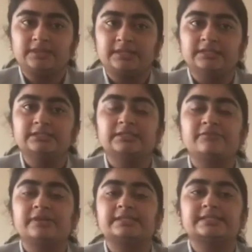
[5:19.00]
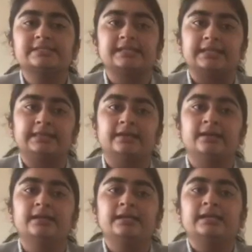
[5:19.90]
differences in the
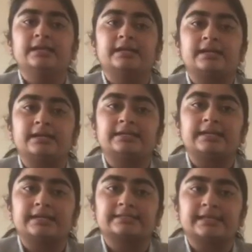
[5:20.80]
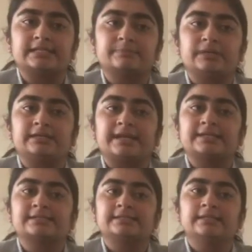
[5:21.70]
current tax as per tax